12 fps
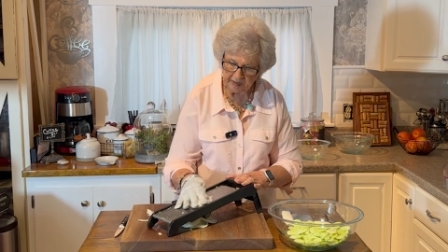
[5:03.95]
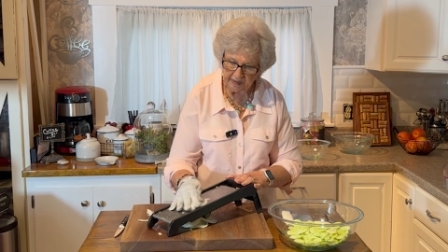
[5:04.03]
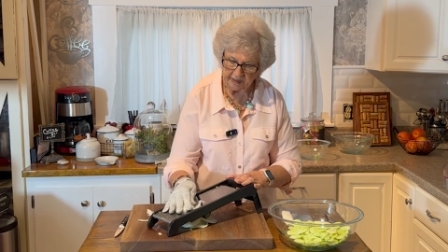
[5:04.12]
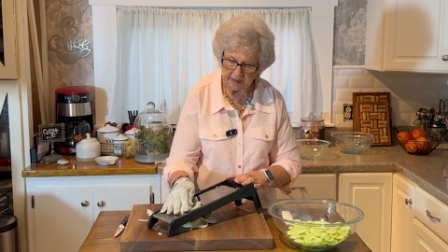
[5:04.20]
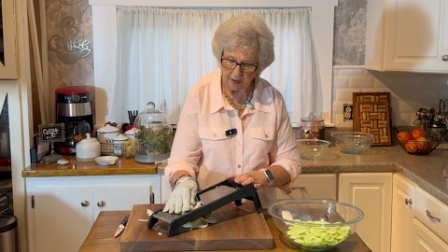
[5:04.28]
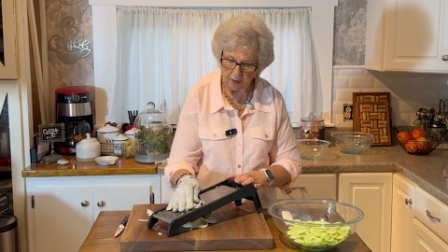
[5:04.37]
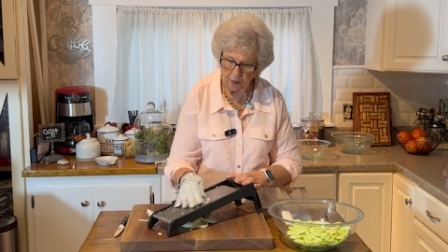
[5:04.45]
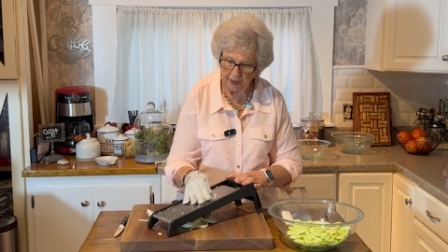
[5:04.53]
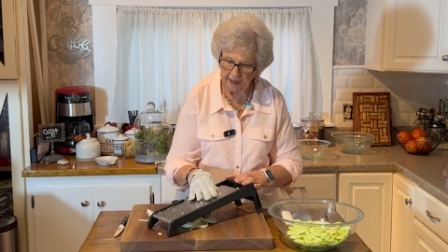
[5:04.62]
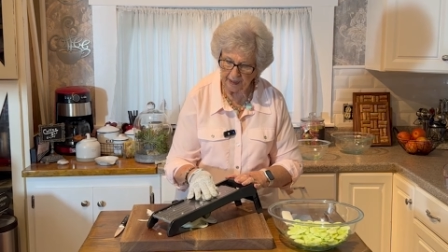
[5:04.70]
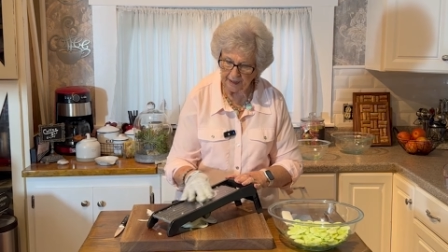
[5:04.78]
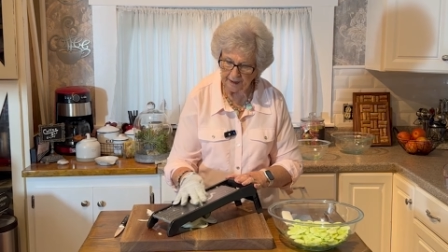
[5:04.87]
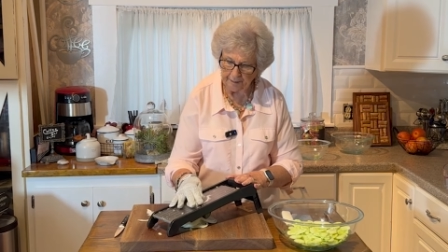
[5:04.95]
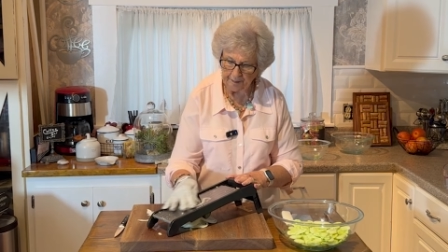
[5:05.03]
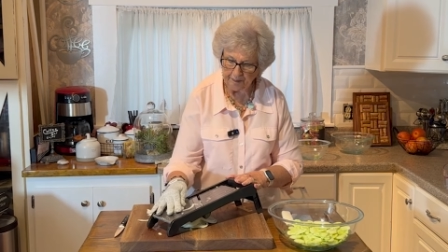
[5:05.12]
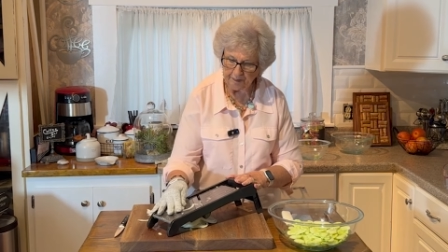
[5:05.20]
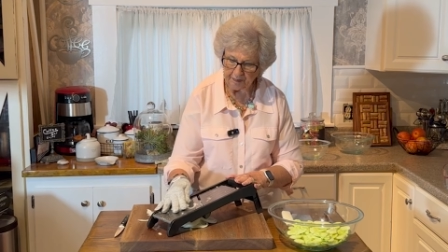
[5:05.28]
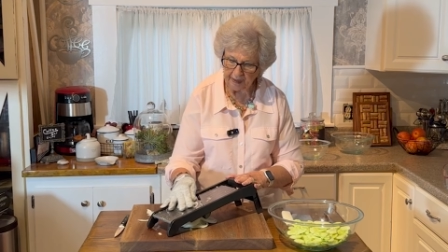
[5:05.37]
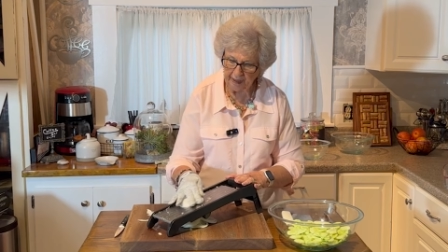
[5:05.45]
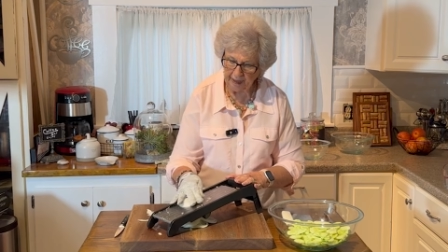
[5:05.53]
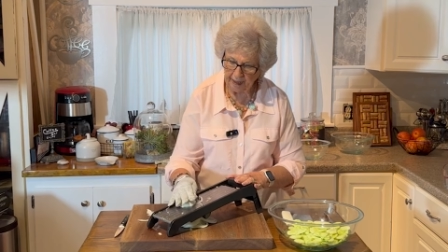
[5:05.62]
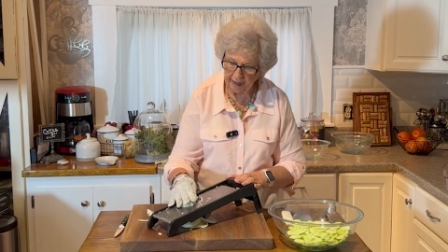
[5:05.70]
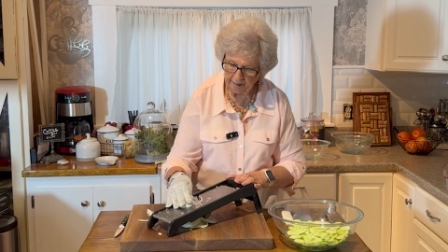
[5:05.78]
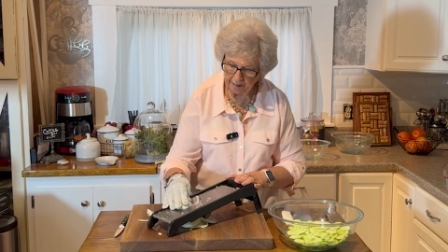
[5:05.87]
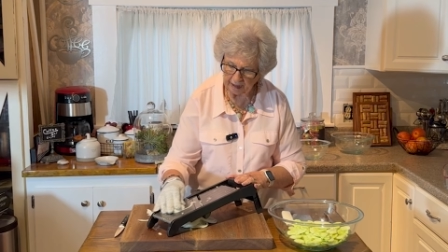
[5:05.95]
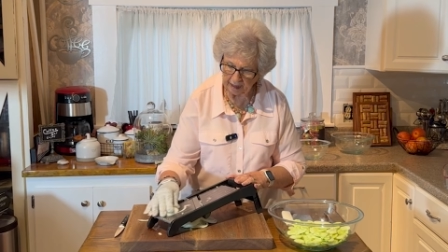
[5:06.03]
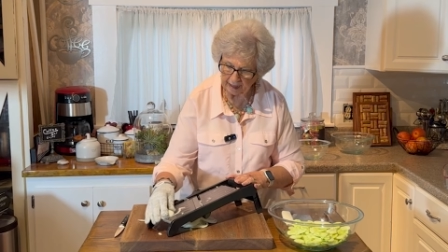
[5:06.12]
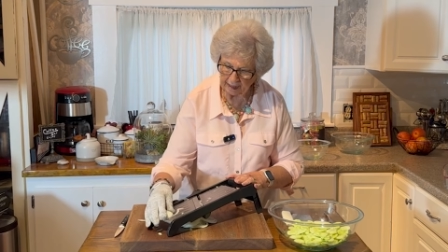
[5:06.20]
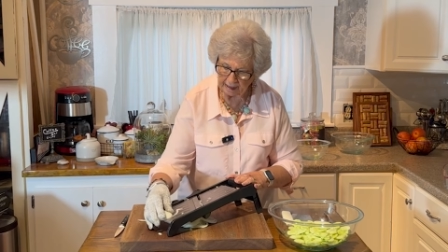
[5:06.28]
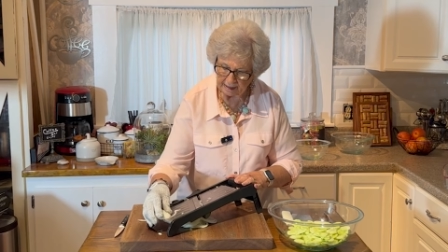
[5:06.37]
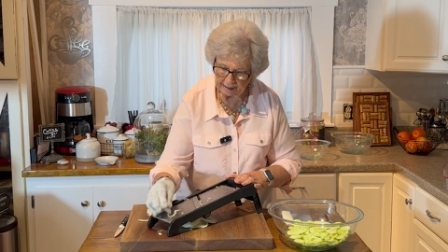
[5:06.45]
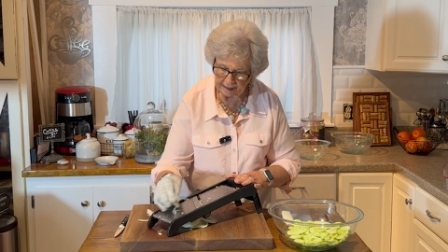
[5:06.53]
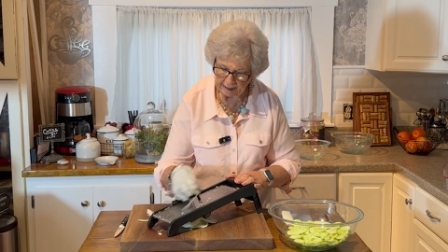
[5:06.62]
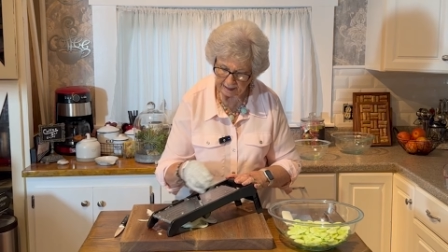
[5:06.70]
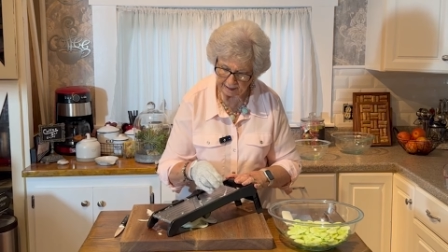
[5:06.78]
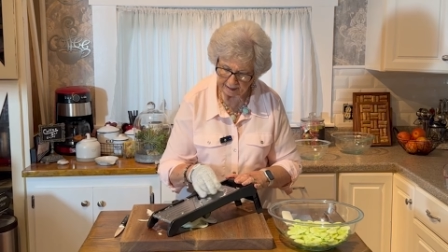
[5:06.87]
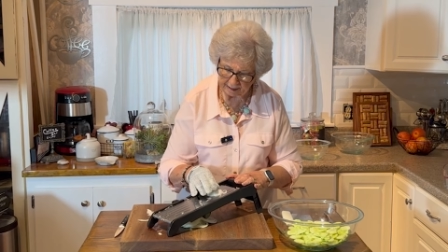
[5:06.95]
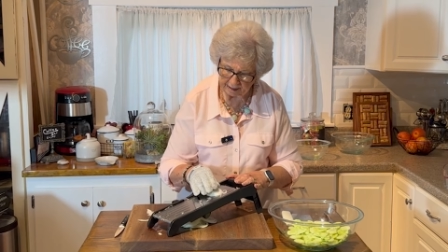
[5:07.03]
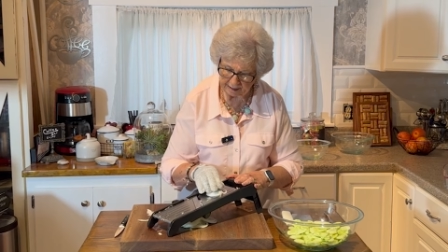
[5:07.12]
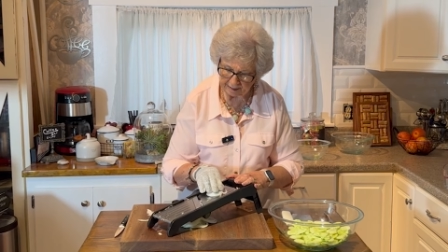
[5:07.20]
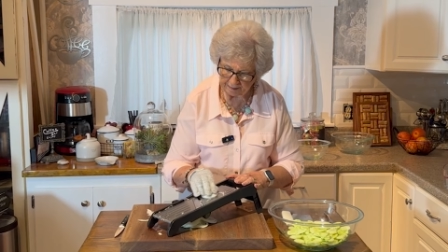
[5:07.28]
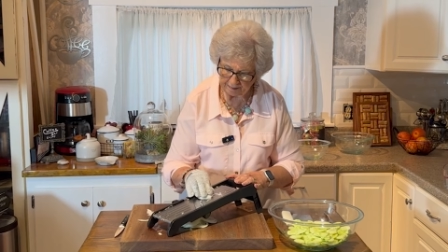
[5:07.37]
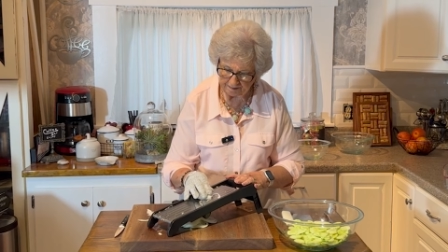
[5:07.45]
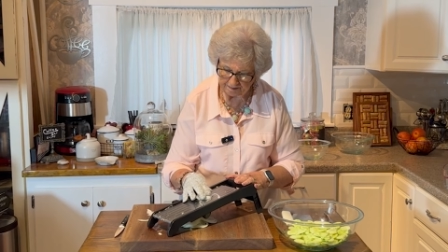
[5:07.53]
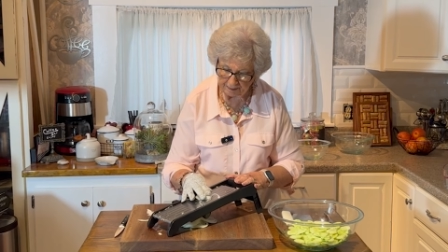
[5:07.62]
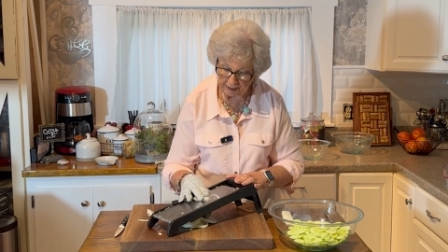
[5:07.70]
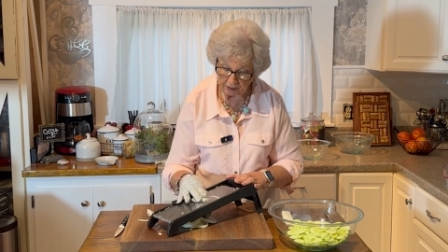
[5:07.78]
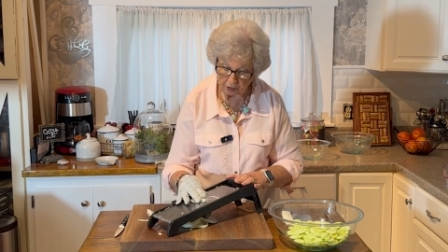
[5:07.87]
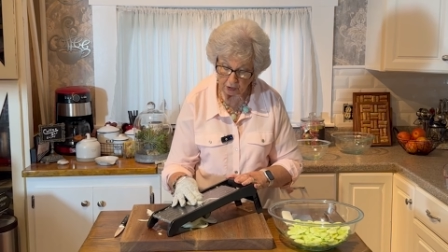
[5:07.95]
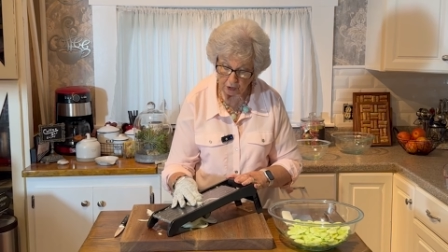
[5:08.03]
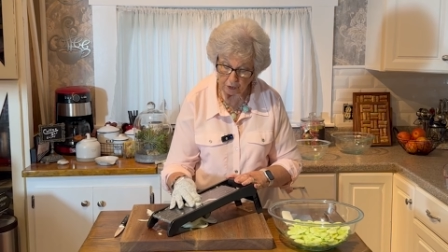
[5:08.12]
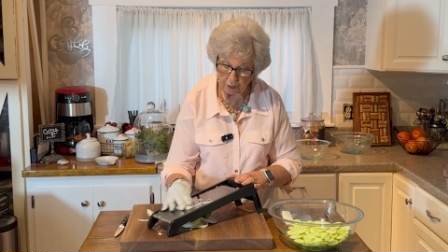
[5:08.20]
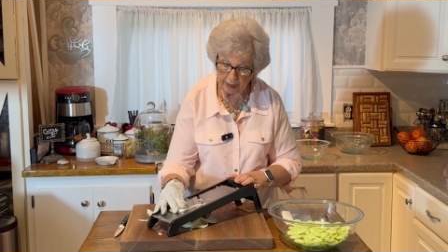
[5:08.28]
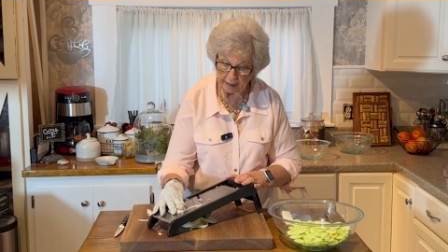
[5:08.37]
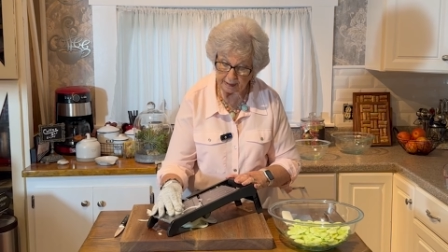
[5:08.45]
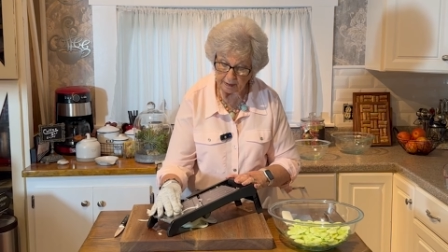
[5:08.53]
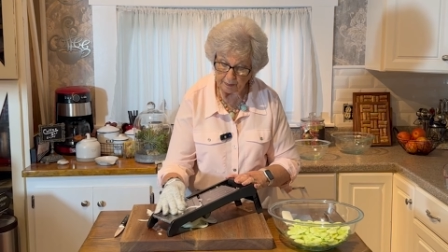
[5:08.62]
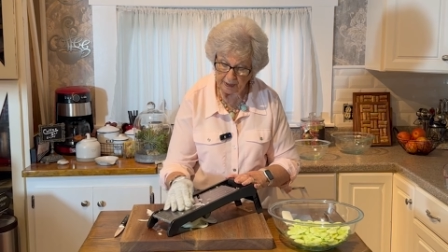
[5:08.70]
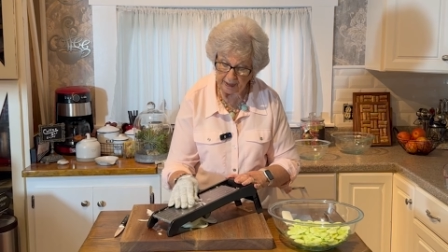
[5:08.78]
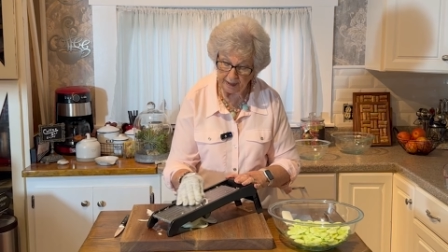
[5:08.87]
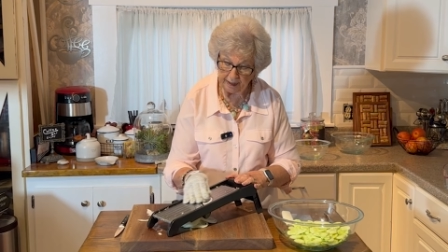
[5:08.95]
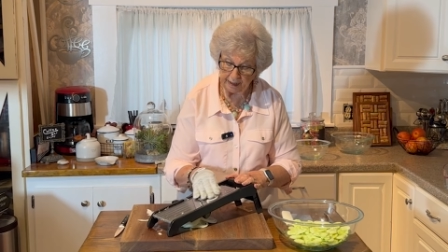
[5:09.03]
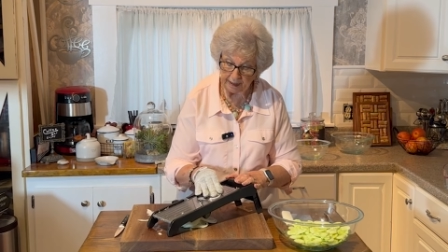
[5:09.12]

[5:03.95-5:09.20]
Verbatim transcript: So, but like I said, it's a, it's a good recipe.